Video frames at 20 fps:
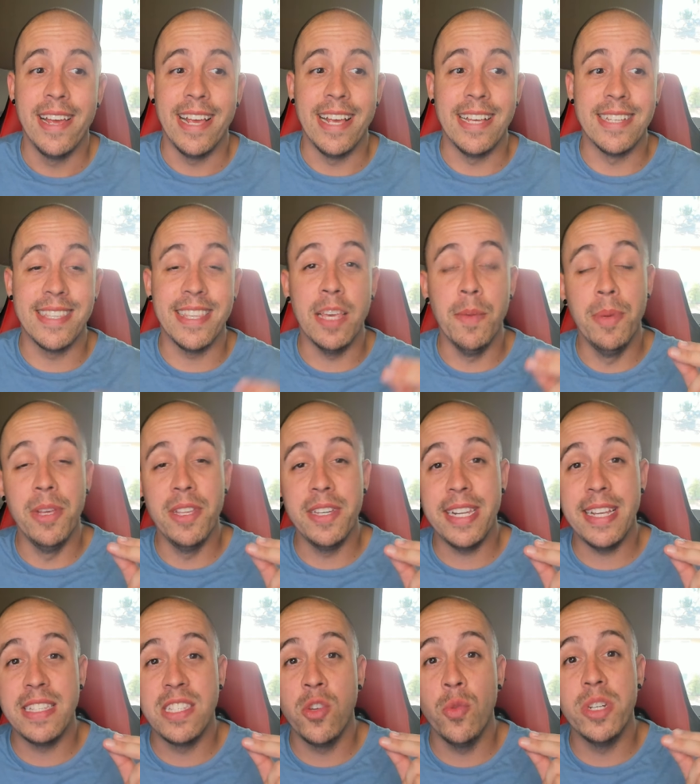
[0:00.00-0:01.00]
is the
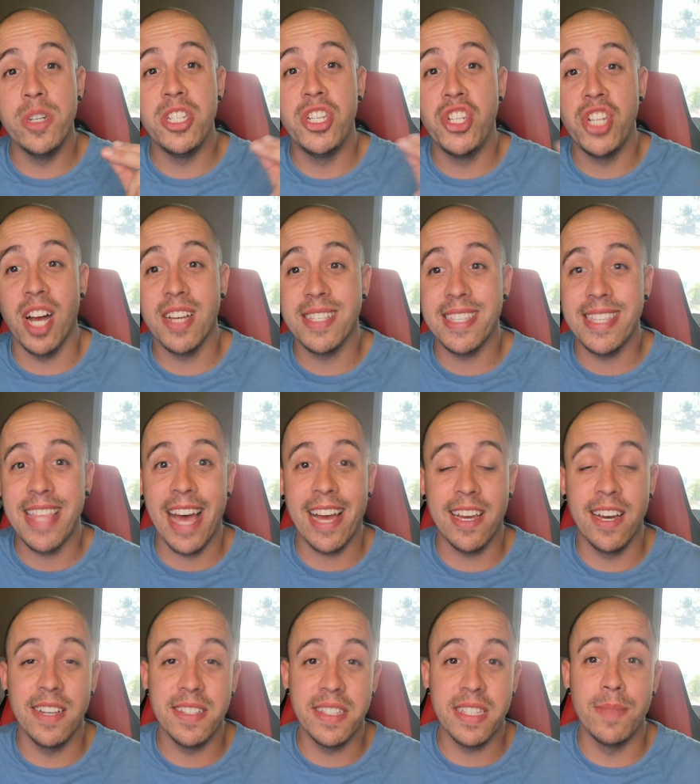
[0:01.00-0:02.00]
ability to adjust that
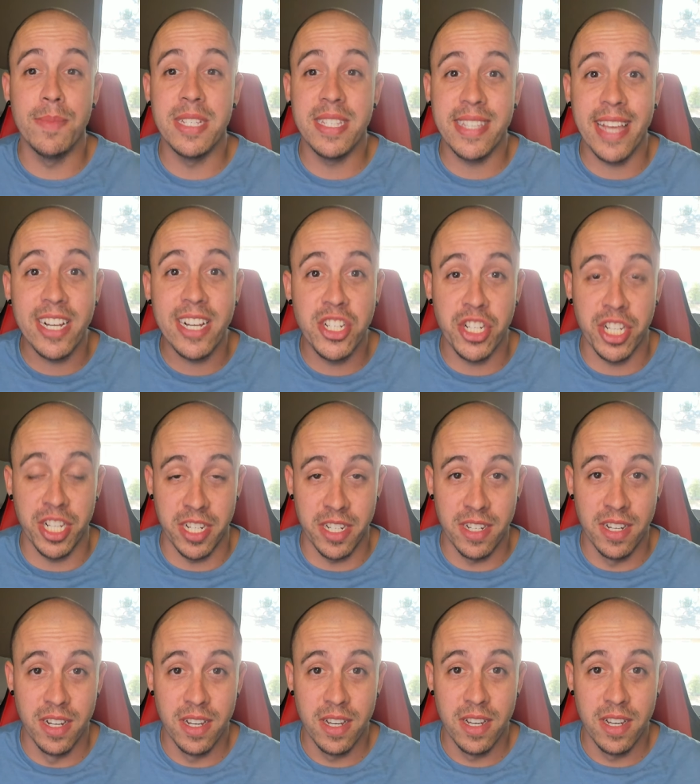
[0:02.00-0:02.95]
customization